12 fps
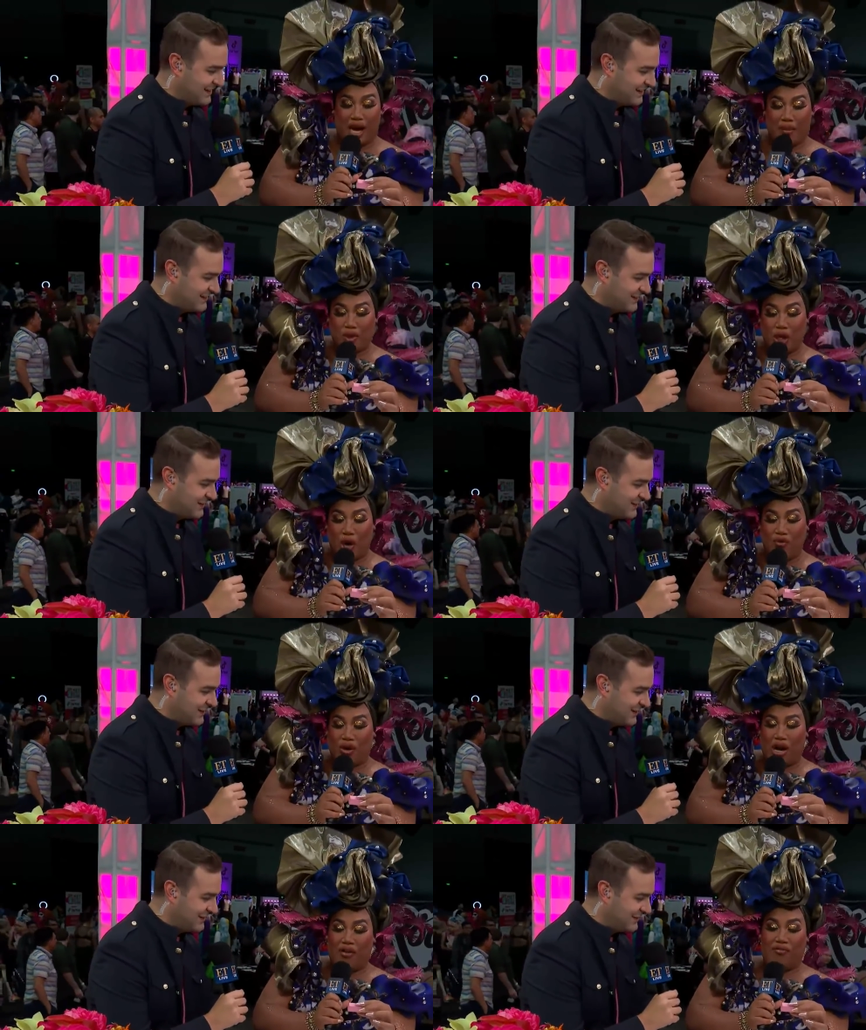Speaker 1: dumped
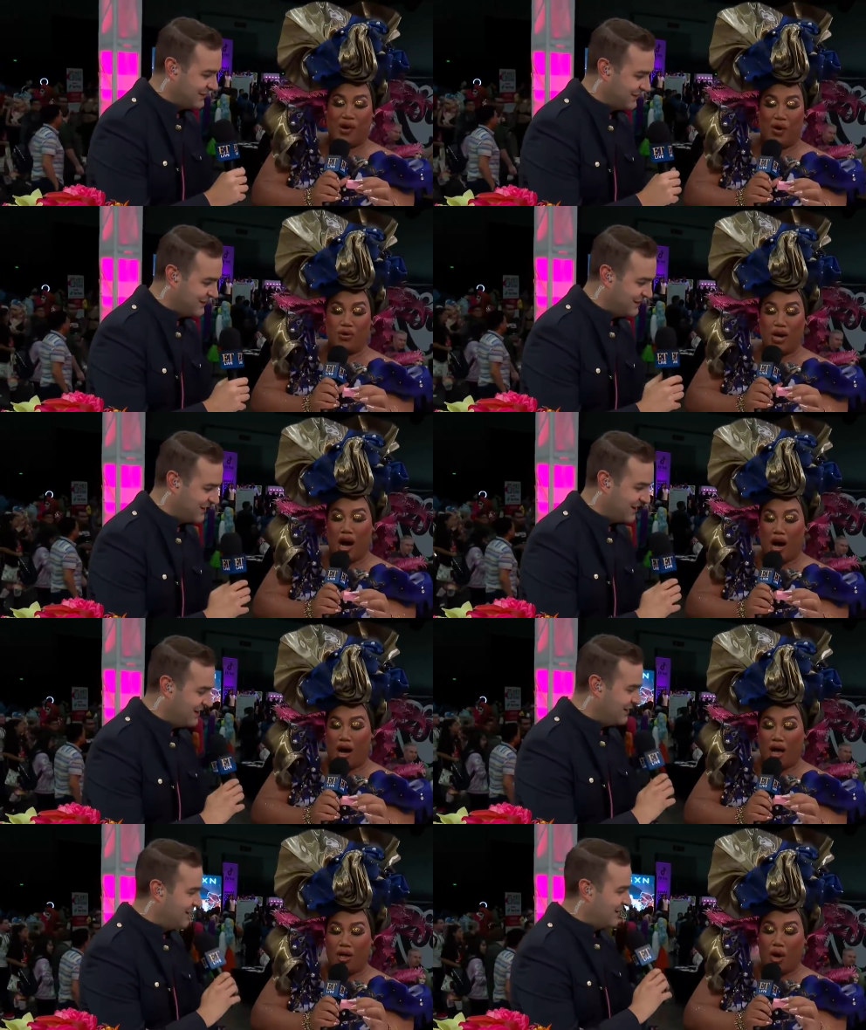over a phone
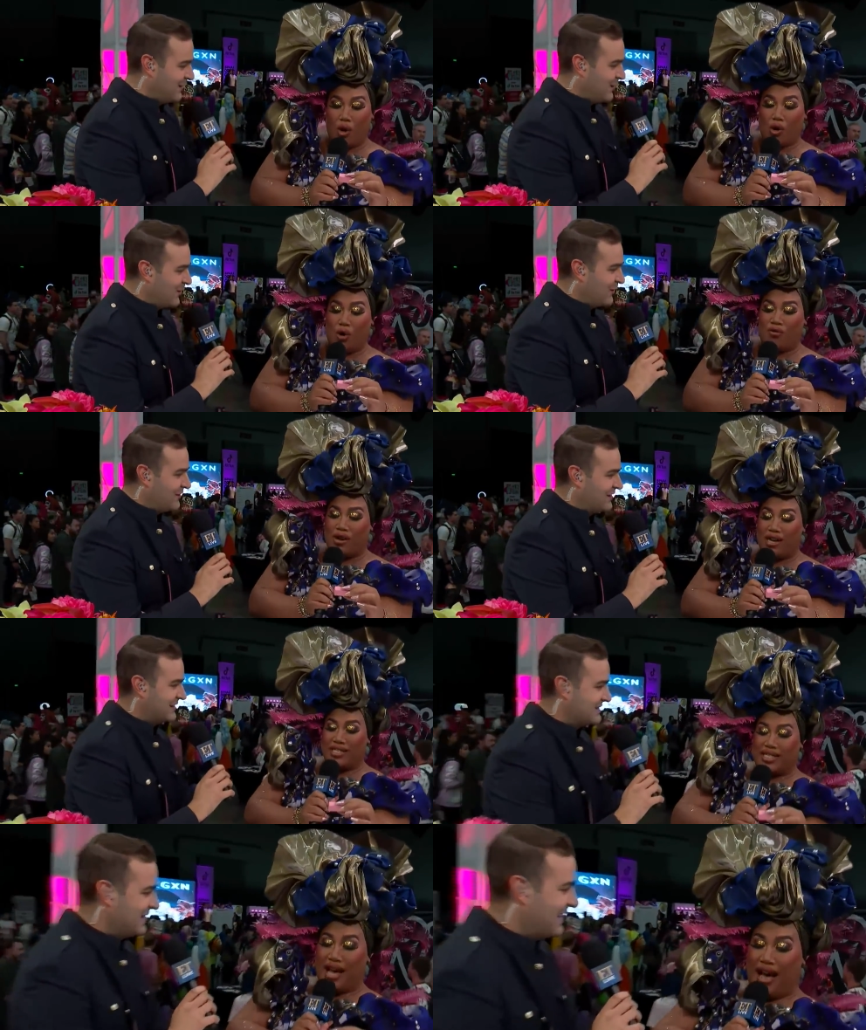call or over
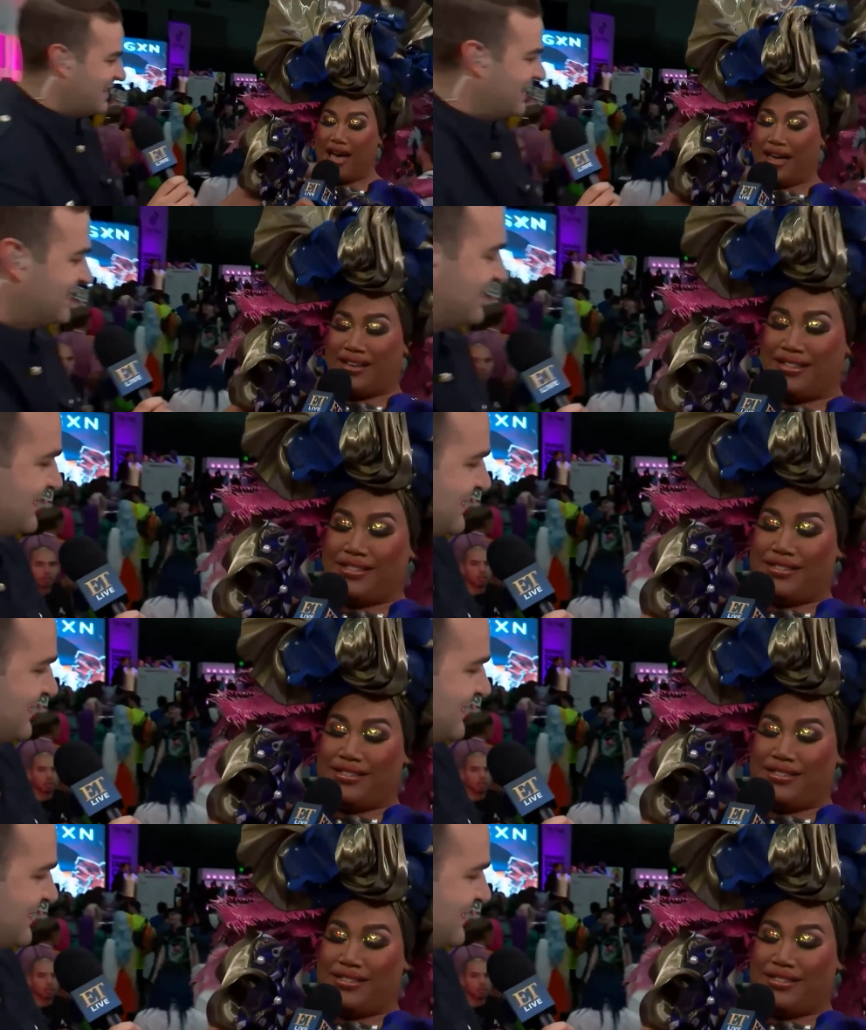a text?